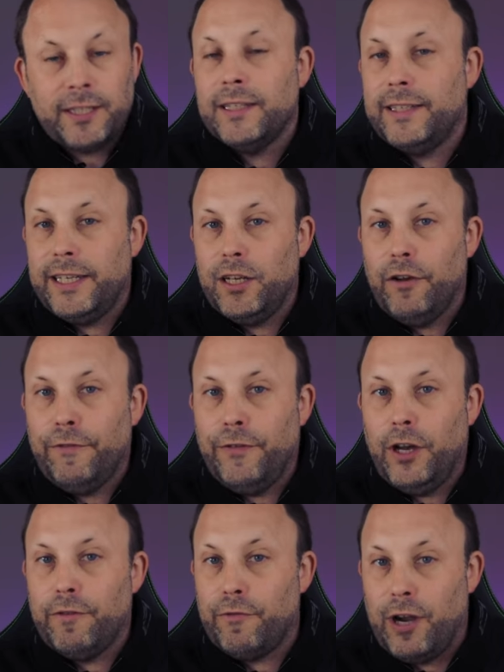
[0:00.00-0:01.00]

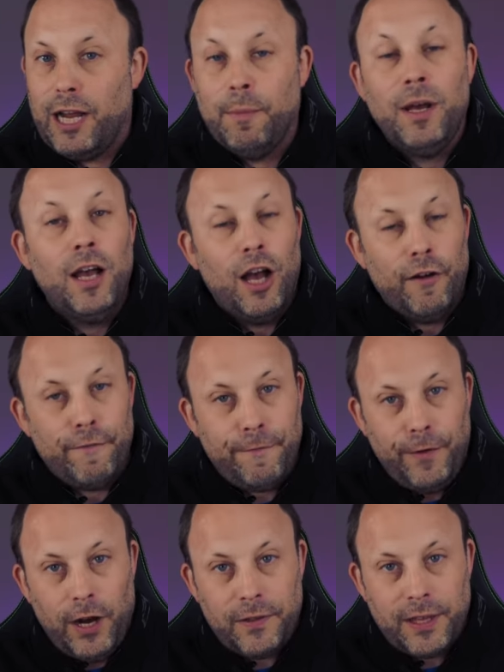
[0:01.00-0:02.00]
DDR5 RAM at
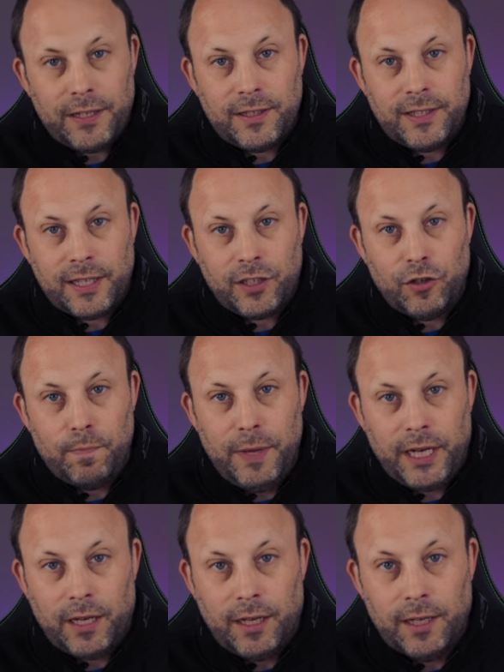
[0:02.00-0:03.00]
5600
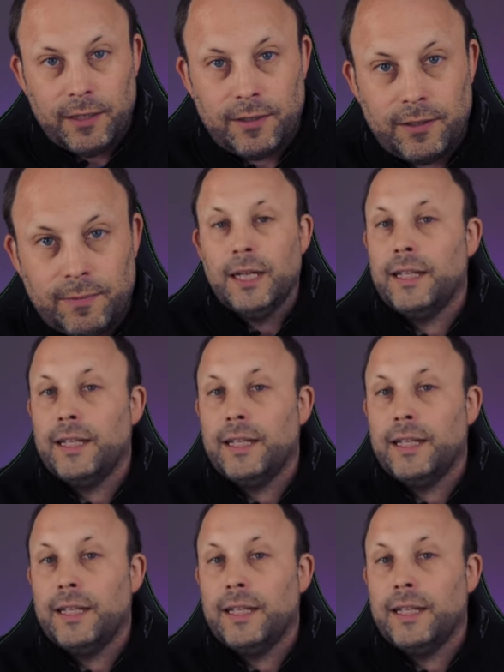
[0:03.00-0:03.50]
MHz.